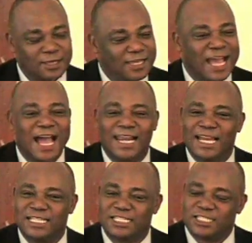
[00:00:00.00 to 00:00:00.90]
God
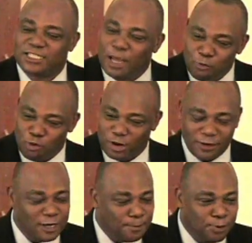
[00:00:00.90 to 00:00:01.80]
has someone
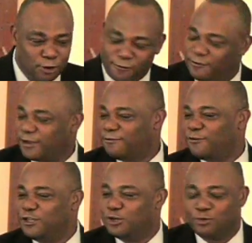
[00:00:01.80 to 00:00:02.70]
perfect
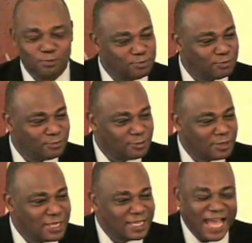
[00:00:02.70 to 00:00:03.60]
for you.
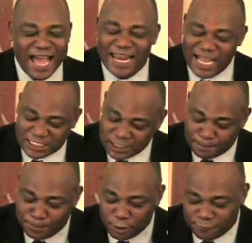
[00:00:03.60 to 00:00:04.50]
God has the
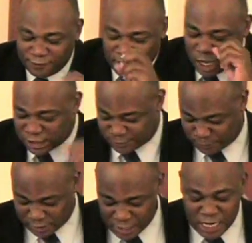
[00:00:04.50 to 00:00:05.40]
perfect
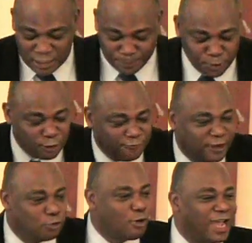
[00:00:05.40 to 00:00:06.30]
husband, the
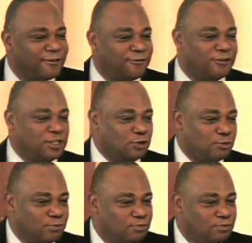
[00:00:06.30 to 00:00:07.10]
perfect wife for you.